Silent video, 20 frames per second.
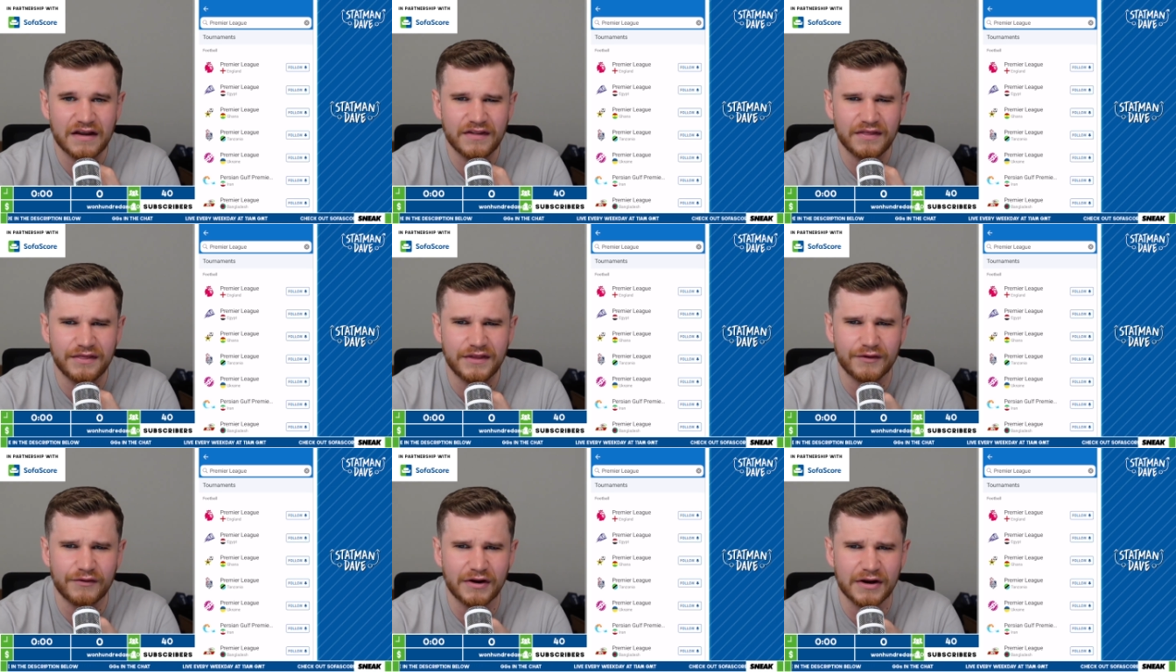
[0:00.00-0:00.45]

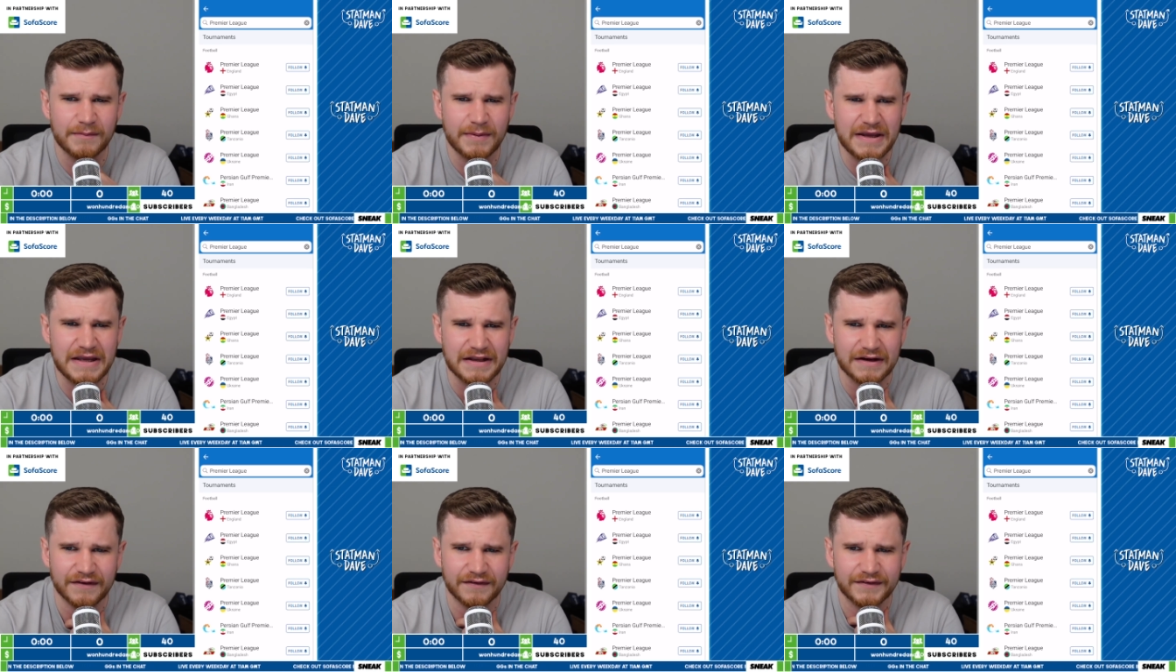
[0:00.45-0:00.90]
the Runner
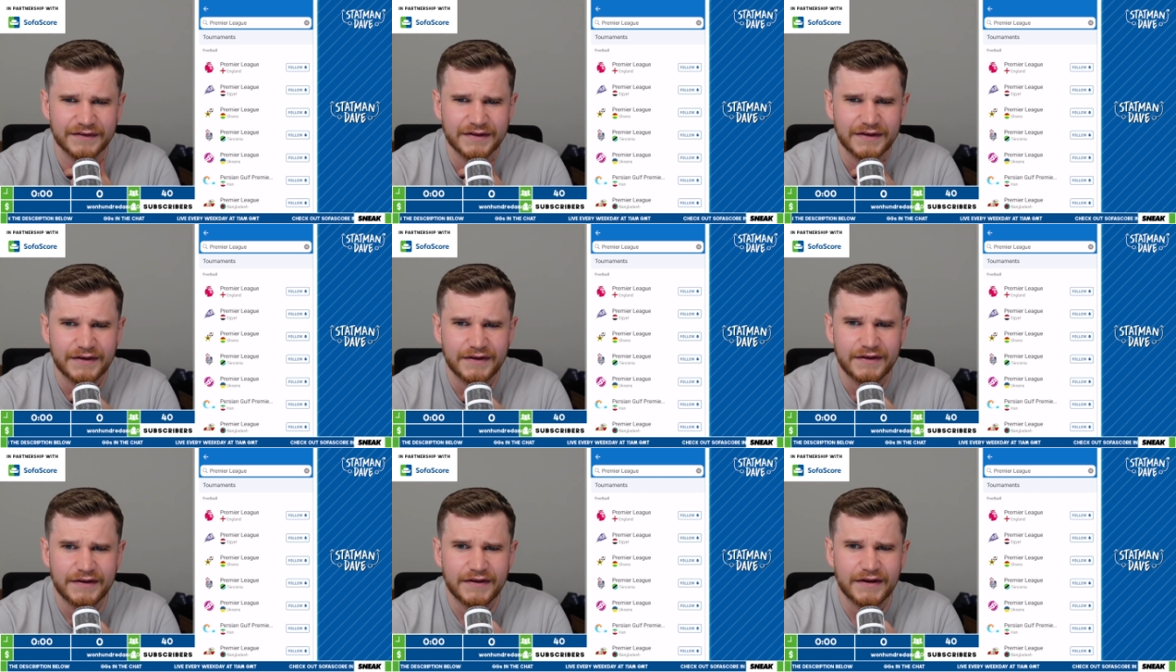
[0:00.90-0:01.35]
Bean,
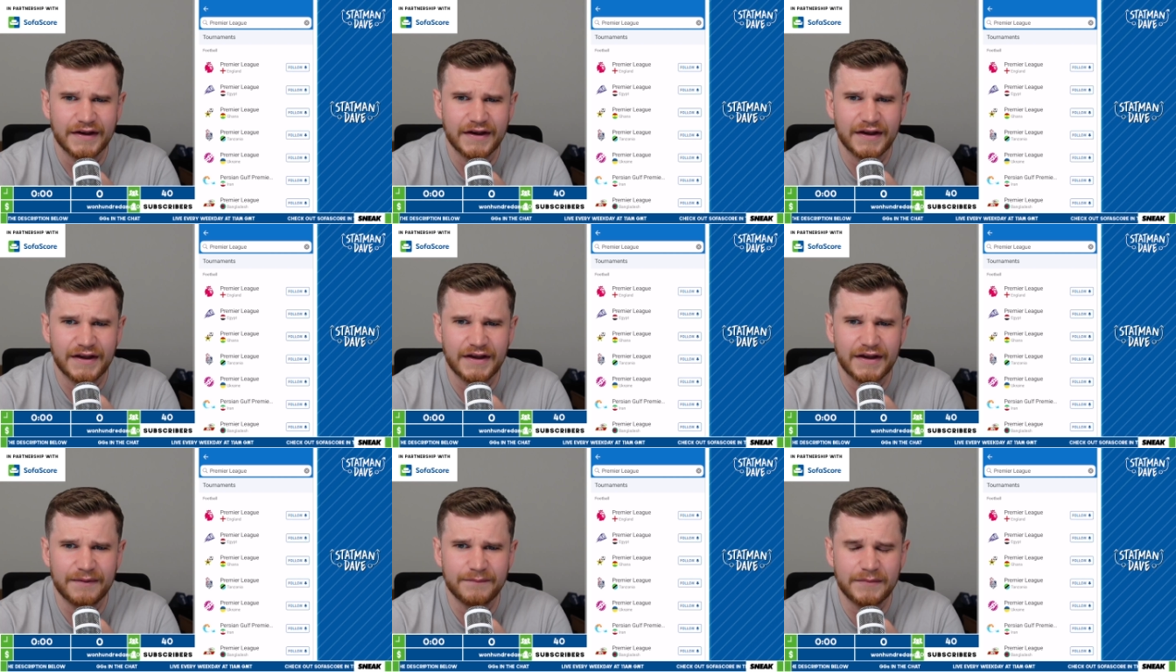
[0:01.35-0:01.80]

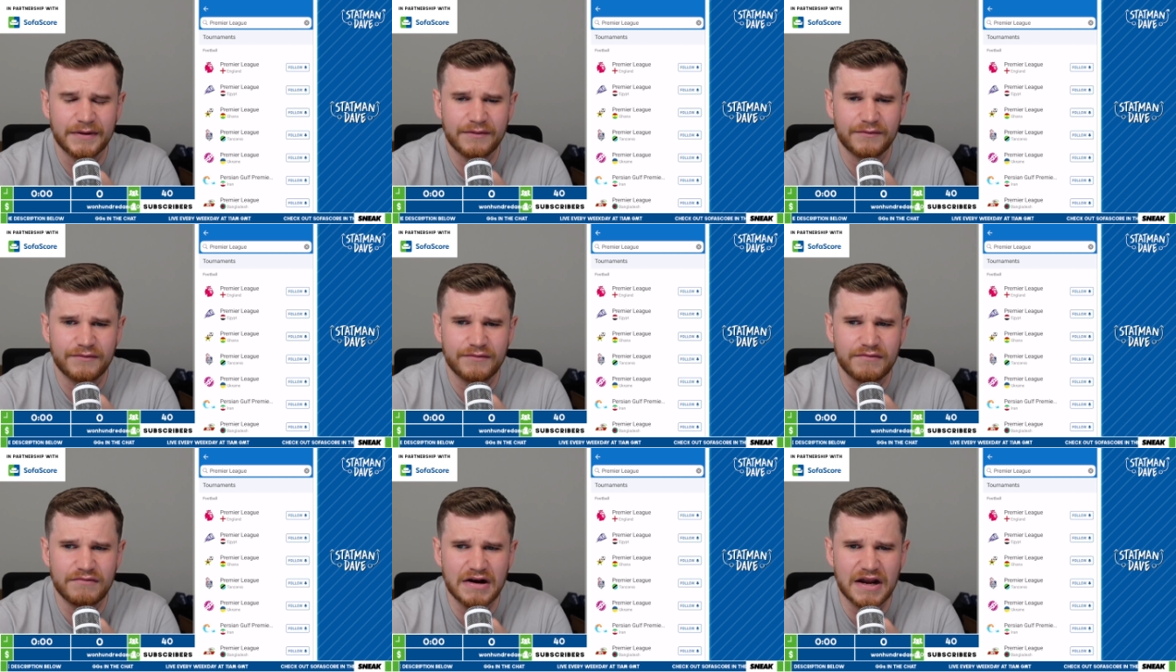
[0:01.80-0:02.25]

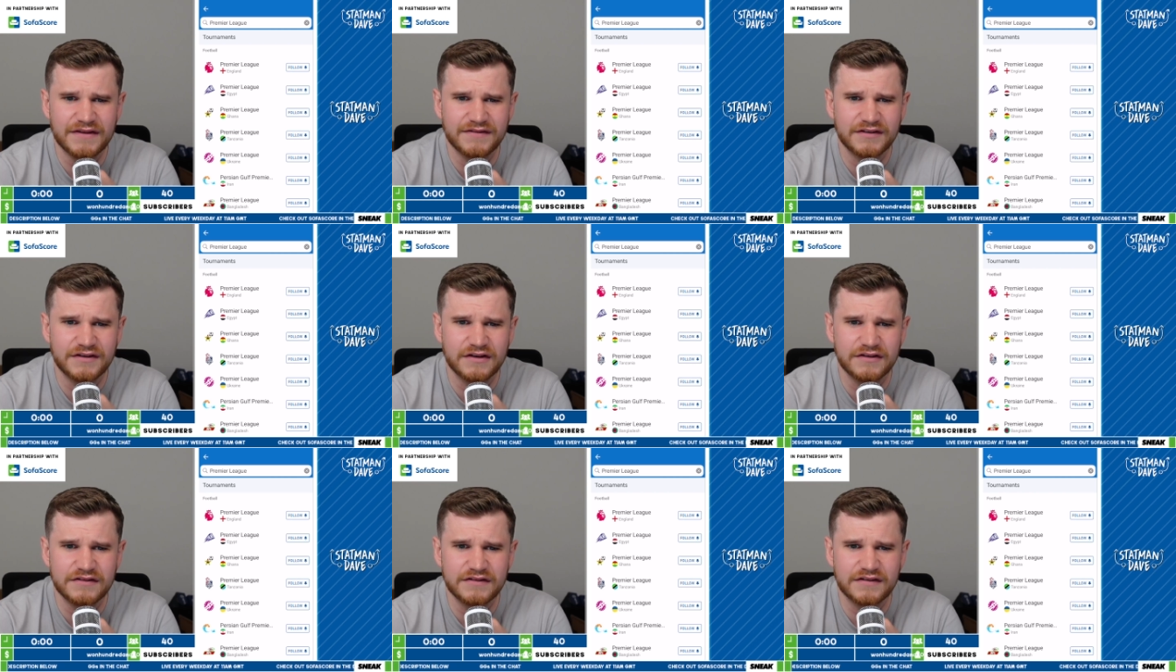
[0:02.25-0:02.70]

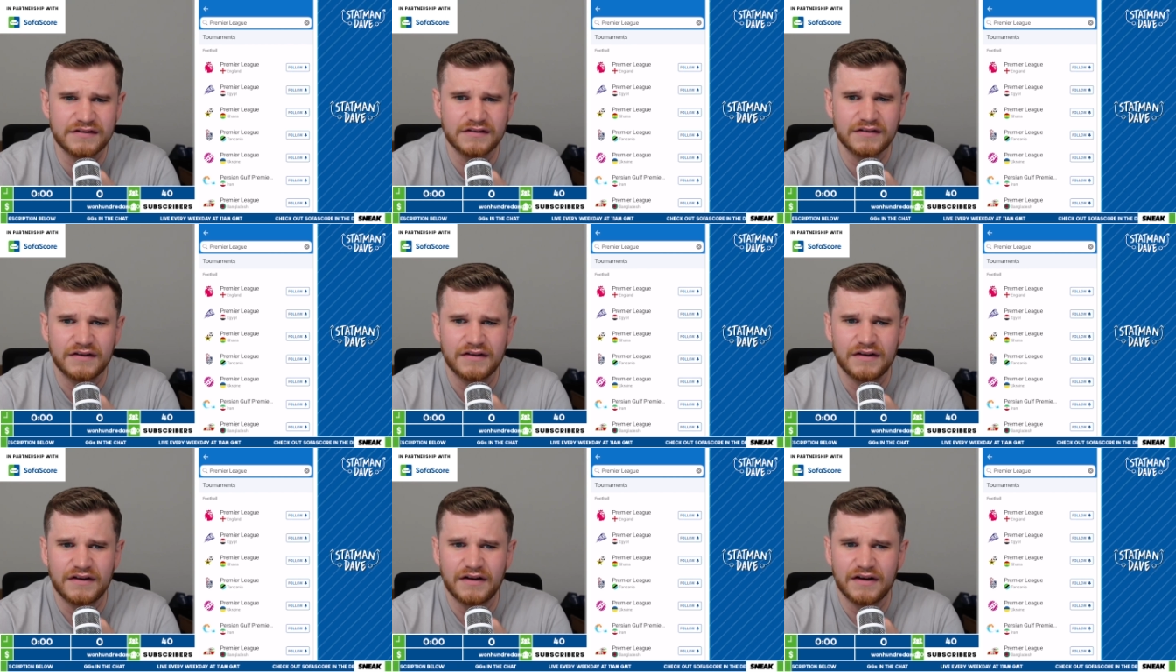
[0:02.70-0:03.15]
resident
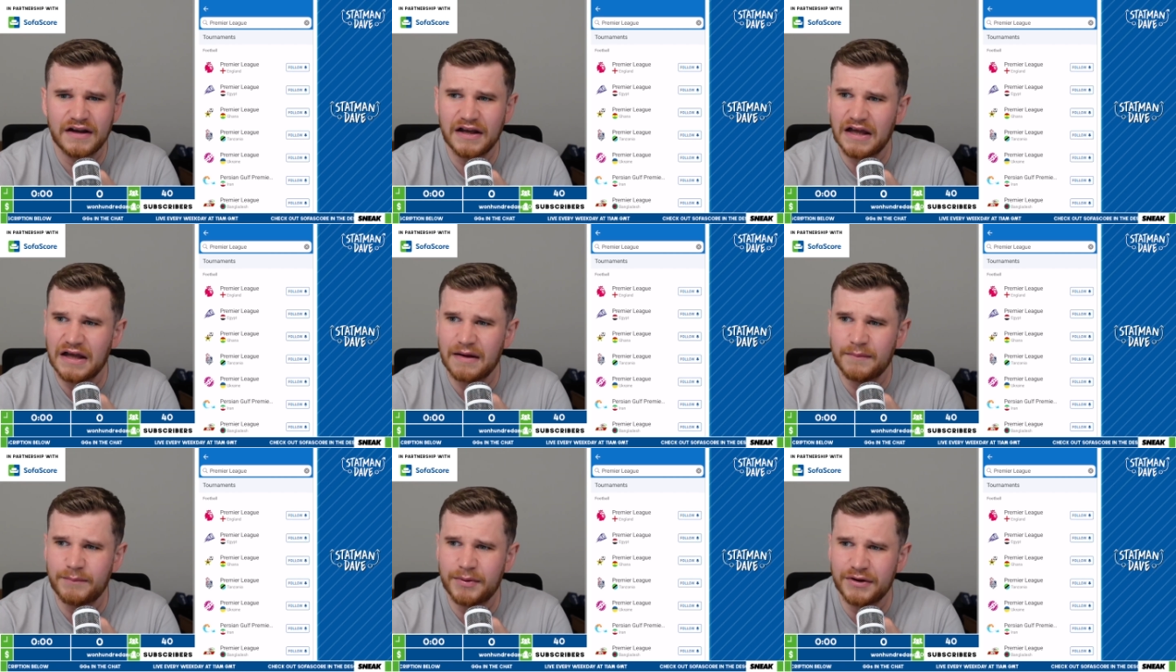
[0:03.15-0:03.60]

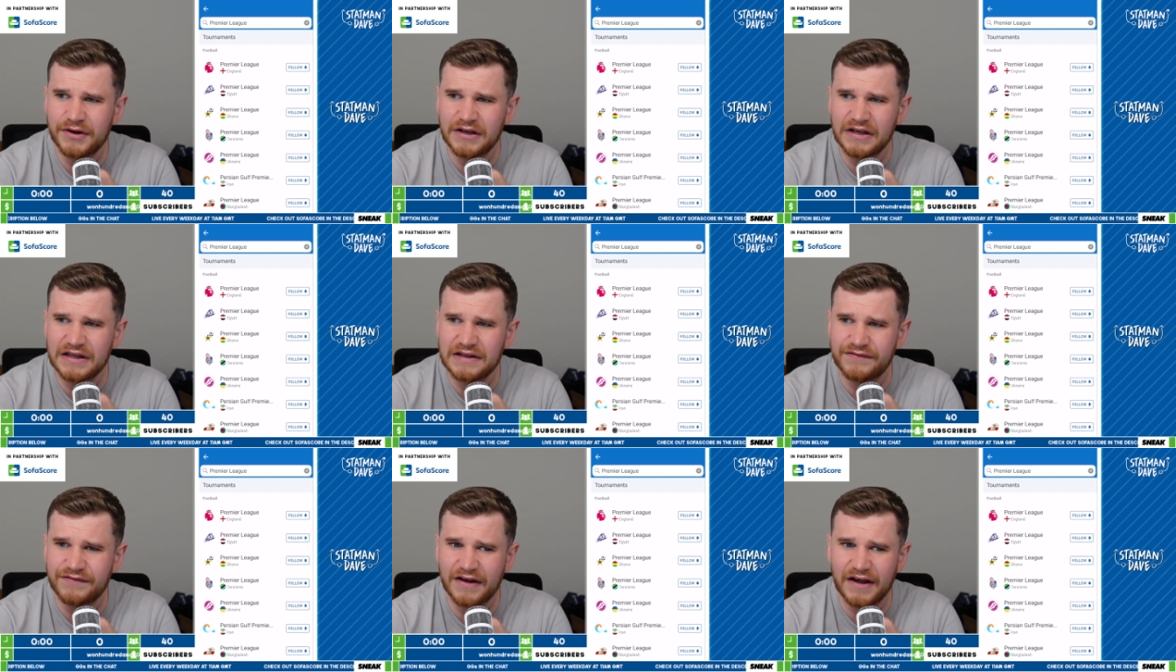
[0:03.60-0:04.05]

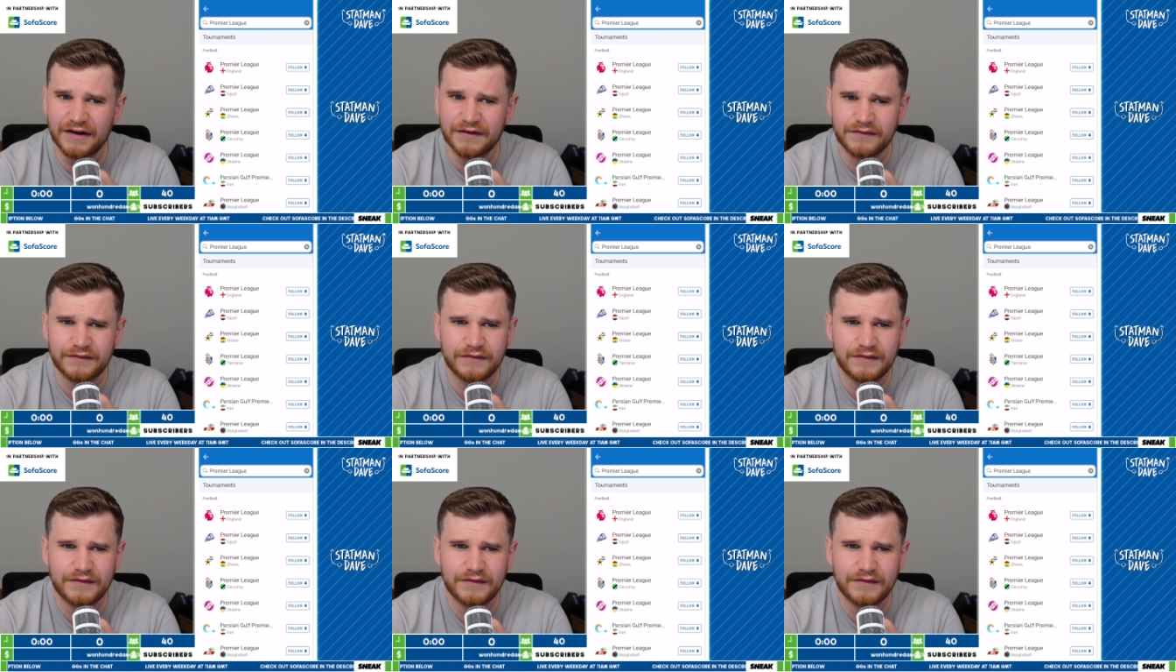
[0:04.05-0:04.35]
Burnley fan.